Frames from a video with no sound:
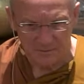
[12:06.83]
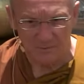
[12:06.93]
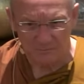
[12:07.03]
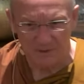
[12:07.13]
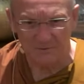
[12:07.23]

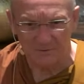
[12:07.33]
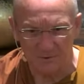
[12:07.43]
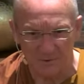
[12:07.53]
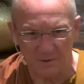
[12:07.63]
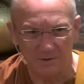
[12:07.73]
mental
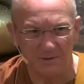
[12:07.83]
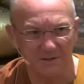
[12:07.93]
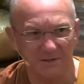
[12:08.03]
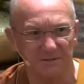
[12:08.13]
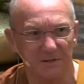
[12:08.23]

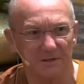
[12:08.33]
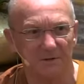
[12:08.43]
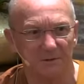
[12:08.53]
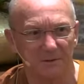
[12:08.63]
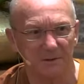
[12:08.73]
qualities that are
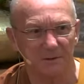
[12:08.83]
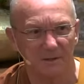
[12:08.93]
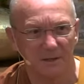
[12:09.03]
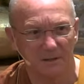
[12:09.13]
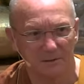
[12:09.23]

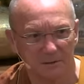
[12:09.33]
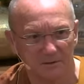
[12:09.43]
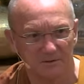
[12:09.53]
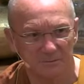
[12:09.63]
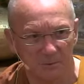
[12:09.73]

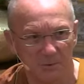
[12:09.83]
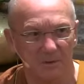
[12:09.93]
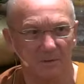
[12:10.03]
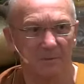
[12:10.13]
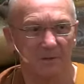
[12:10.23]
spoken
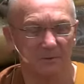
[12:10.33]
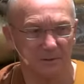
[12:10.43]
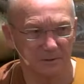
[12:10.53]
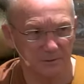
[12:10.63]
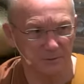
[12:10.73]
about,
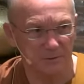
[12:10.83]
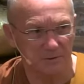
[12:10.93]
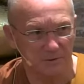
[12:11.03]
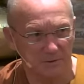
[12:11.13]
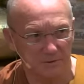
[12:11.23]
alluded
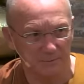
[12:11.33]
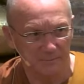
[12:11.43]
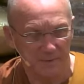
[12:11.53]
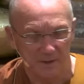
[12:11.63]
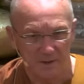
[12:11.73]
to,
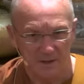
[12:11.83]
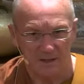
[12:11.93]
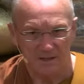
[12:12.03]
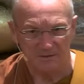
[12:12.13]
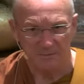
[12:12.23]

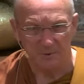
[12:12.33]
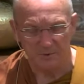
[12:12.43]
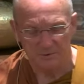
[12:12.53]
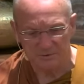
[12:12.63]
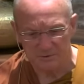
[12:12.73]
as
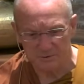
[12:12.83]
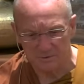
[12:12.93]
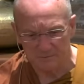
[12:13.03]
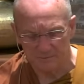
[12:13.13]
opposed to